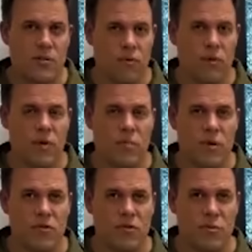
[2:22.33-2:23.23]
what
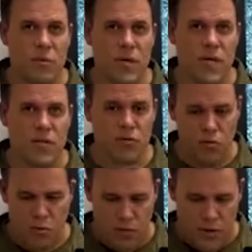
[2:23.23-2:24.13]
appears to be a
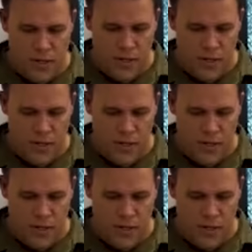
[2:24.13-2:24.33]
school,